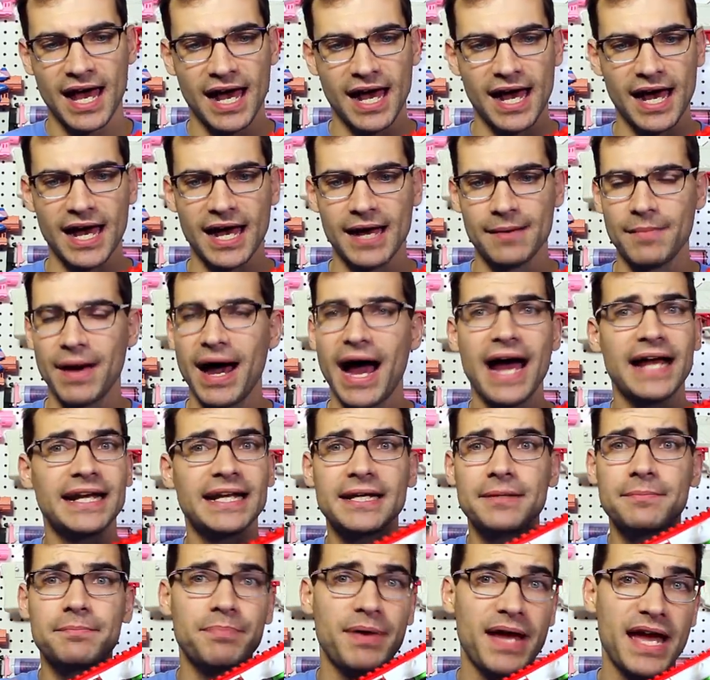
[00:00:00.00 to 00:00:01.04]
I
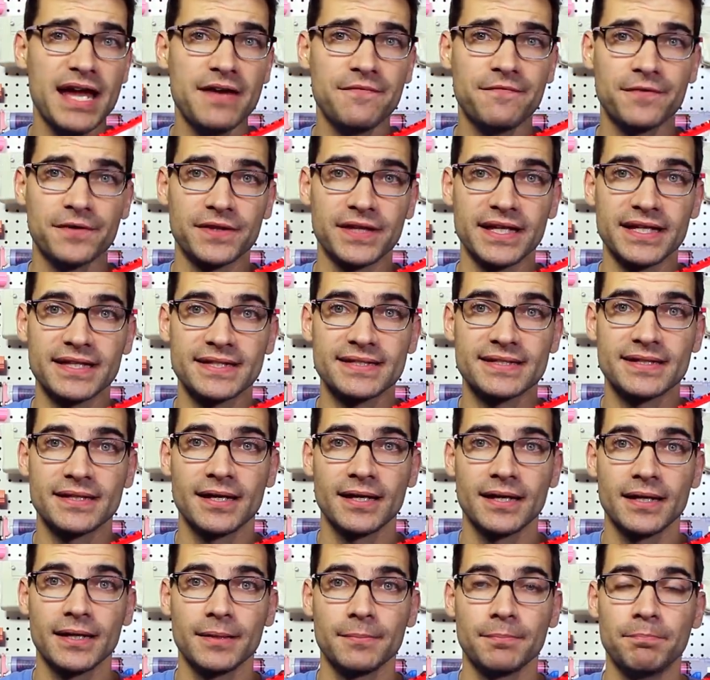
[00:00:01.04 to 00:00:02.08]
didn't pay for this,
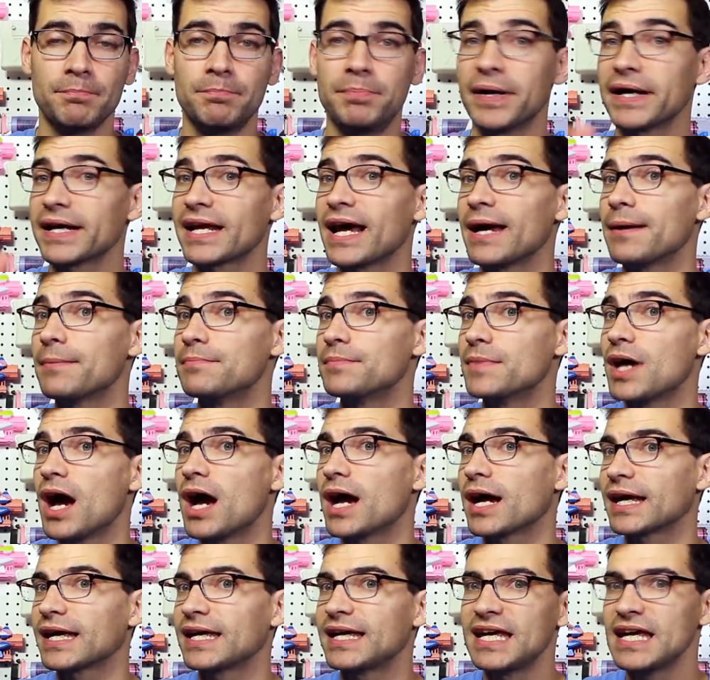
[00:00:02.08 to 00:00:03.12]
but I'm
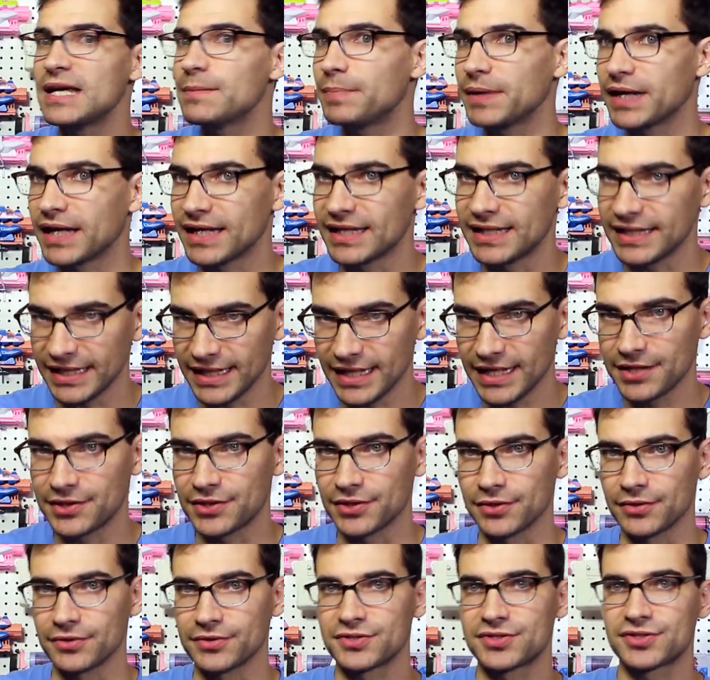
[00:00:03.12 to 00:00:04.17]
not keeping it either.